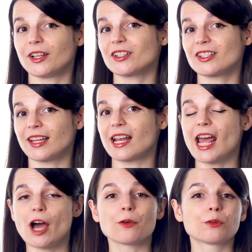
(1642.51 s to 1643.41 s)
understand
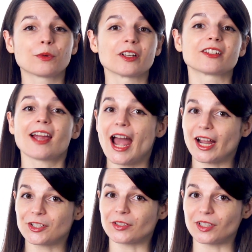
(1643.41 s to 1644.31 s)
how the words are
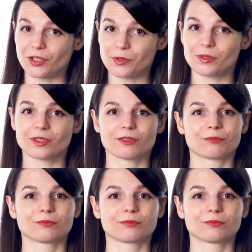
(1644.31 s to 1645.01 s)
actually used.